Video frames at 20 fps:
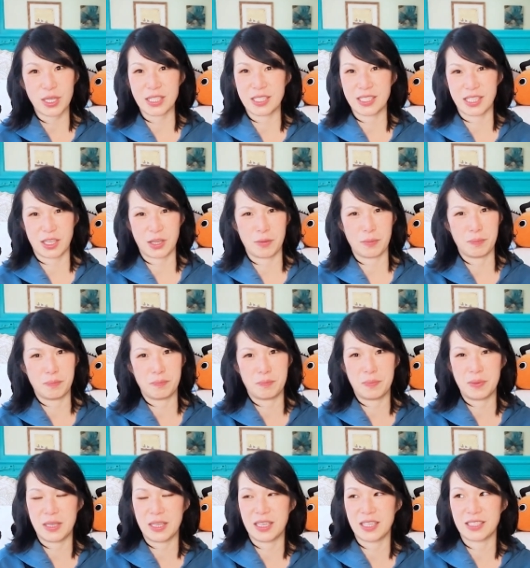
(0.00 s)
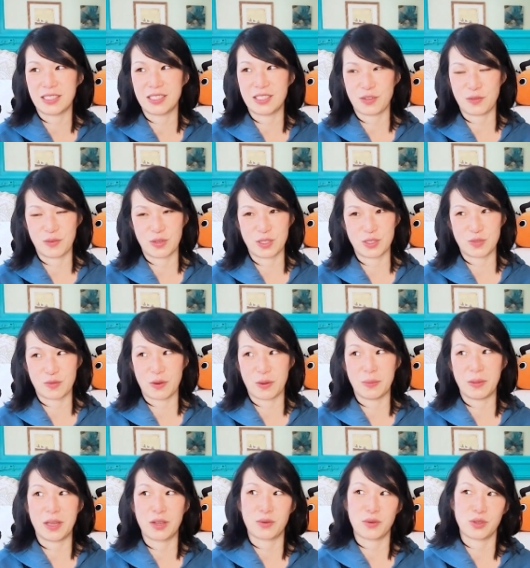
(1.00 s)
it's like a big difference from
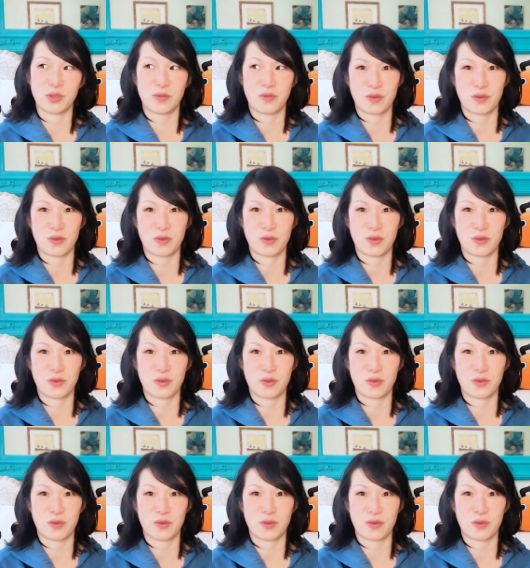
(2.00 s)
like when you